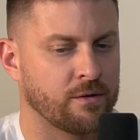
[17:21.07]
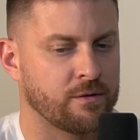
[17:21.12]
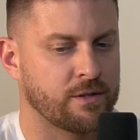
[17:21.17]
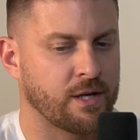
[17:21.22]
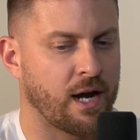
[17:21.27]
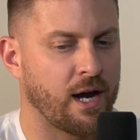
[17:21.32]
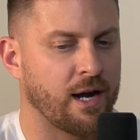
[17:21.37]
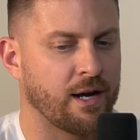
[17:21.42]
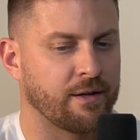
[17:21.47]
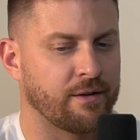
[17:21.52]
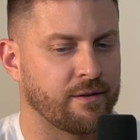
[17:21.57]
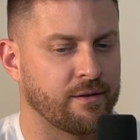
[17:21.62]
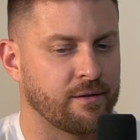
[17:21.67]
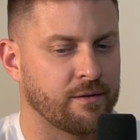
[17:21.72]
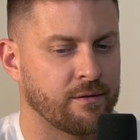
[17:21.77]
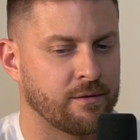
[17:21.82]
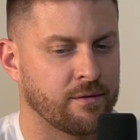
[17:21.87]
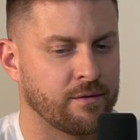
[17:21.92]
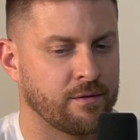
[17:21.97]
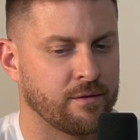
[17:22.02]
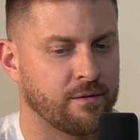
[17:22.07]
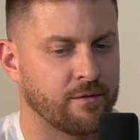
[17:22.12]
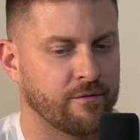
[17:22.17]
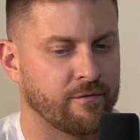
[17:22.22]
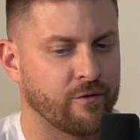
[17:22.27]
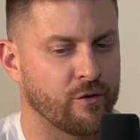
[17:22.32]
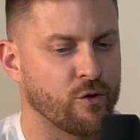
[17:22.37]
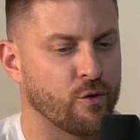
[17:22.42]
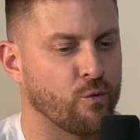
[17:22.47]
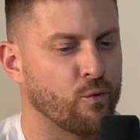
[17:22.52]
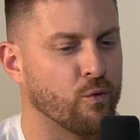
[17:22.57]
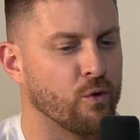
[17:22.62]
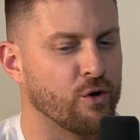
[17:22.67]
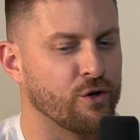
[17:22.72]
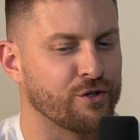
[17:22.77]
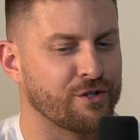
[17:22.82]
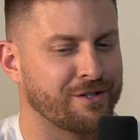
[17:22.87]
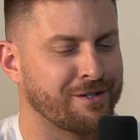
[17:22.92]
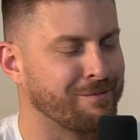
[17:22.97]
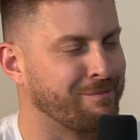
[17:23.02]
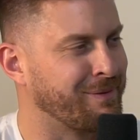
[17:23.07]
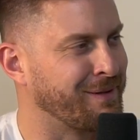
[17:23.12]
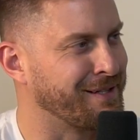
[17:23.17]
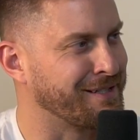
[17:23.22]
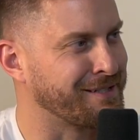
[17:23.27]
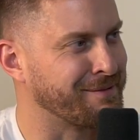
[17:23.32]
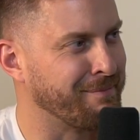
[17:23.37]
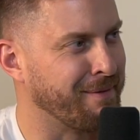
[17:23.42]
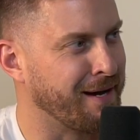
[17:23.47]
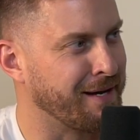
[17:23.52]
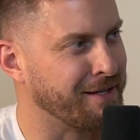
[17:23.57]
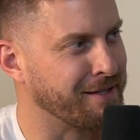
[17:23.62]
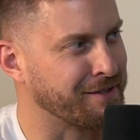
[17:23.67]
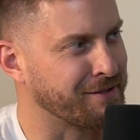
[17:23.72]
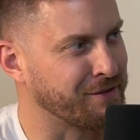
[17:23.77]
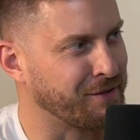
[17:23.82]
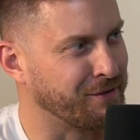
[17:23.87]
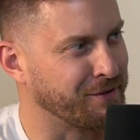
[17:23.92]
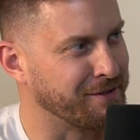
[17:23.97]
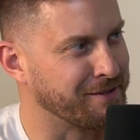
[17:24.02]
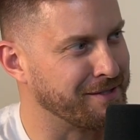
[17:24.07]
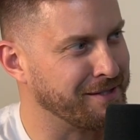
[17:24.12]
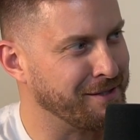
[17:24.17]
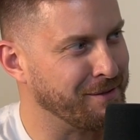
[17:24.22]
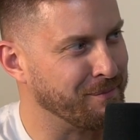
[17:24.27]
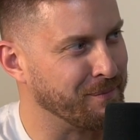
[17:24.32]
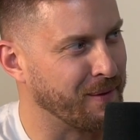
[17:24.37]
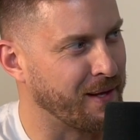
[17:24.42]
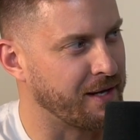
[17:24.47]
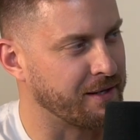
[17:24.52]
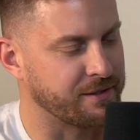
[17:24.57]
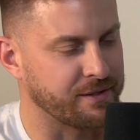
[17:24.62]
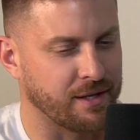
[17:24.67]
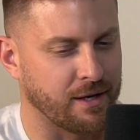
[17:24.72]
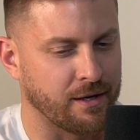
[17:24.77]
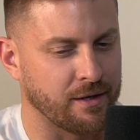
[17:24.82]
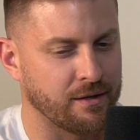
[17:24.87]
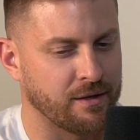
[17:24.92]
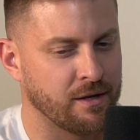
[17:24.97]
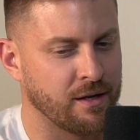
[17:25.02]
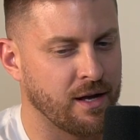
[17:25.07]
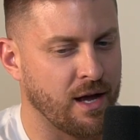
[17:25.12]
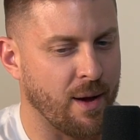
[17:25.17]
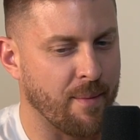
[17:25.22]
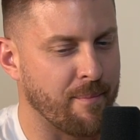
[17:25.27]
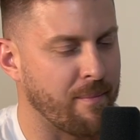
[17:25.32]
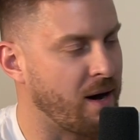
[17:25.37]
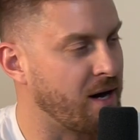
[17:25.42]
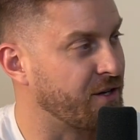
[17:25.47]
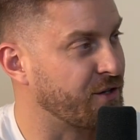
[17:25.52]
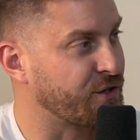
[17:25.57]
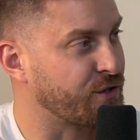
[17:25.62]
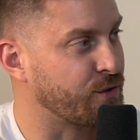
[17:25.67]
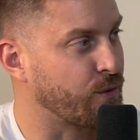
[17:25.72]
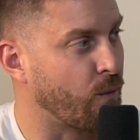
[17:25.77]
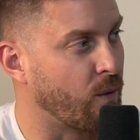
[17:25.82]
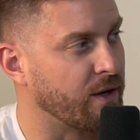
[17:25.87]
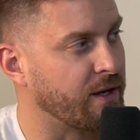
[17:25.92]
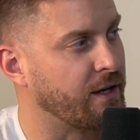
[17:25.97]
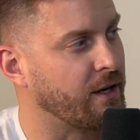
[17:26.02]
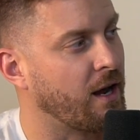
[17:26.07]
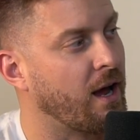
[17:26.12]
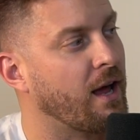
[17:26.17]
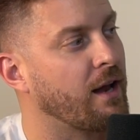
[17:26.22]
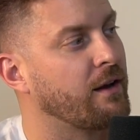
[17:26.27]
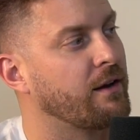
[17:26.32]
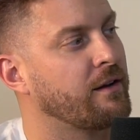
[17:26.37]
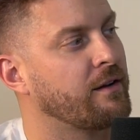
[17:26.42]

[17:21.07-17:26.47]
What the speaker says: Tied for the worst plus minus on the team last night at minus 29.